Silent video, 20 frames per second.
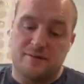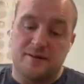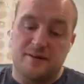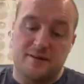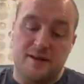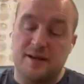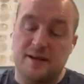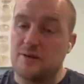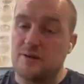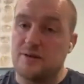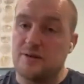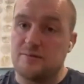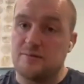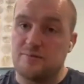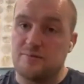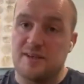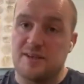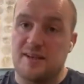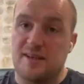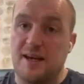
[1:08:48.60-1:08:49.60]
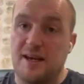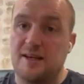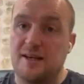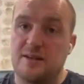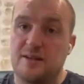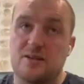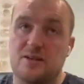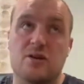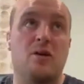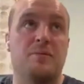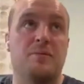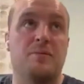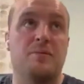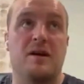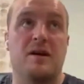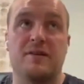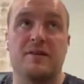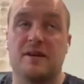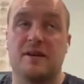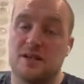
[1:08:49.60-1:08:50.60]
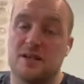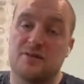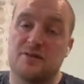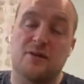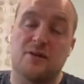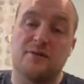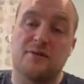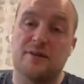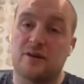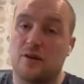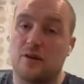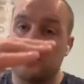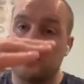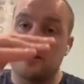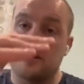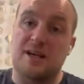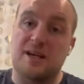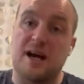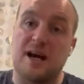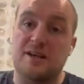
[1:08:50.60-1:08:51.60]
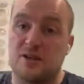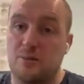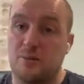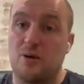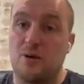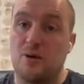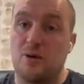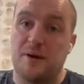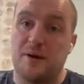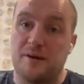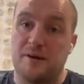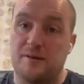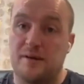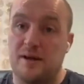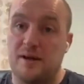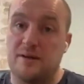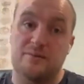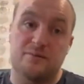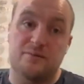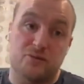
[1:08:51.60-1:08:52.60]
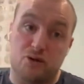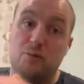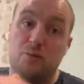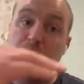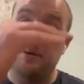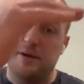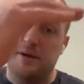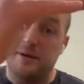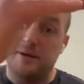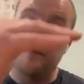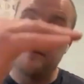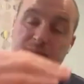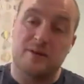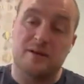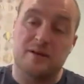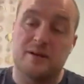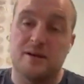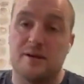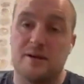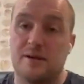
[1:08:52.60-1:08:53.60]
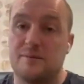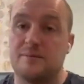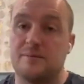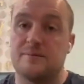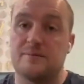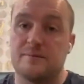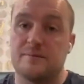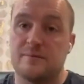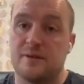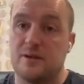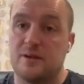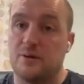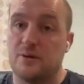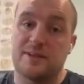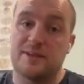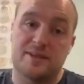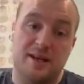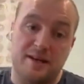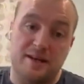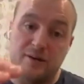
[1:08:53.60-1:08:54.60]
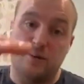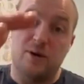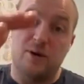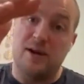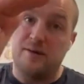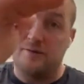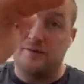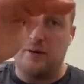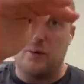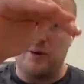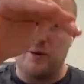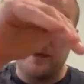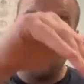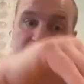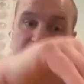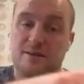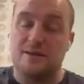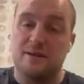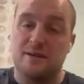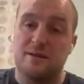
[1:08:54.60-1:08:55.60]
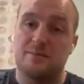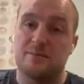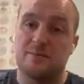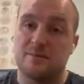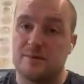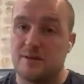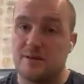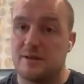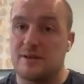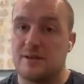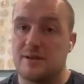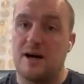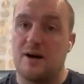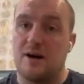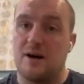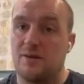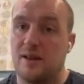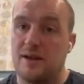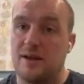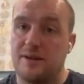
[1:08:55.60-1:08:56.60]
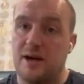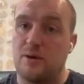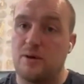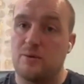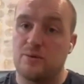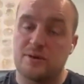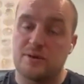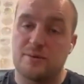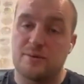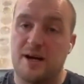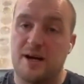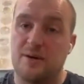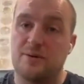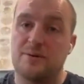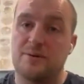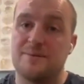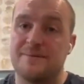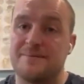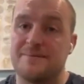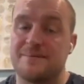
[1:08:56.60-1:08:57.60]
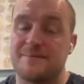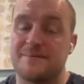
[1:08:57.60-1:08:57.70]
they're going to stay at the top, and I think it's for other clubs to catch them up and trump it. You know, instead of waiting for Wigan to start on that downward spiral.